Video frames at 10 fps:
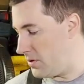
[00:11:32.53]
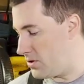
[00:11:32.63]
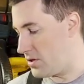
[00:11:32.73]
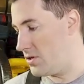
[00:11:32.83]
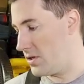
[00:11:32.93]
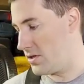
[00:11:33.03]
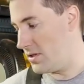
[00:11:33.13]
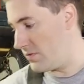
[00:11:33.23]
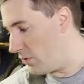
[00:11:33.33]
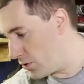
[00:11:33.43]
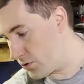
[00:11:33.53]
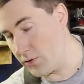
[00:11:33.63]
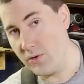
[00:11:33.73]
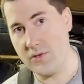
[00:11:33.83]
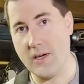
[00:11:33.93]
You just adjust these four
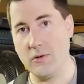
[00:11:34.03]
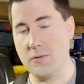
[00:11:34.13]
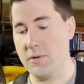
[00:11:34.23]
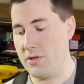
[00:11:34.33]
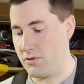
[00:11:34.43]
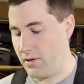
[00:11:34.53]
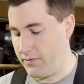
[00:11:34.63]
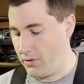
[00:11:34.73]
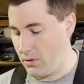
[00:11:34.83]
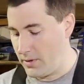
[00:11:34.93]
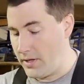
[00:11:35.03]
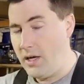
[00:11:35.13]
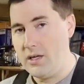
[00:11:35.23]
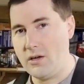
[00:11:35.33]
screws. That one's pretty straightforward.